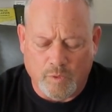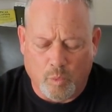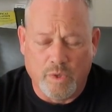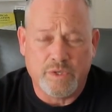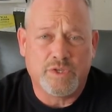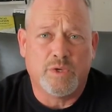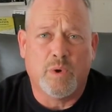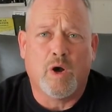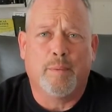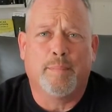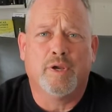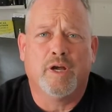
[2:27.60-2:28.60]
once you
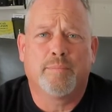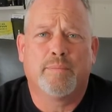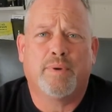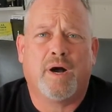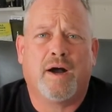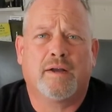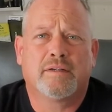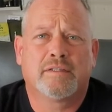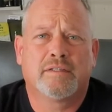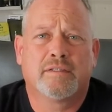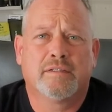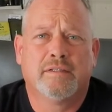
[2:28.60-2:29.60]
open up the
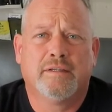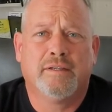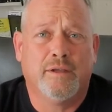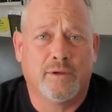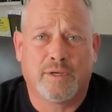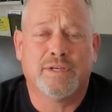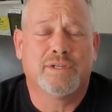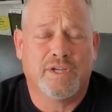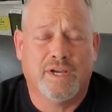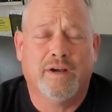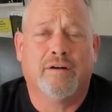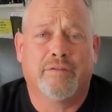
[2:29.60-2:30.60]
box, you can
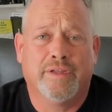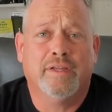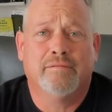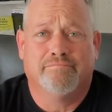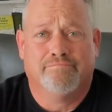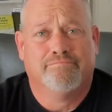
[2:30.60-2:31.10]
tell that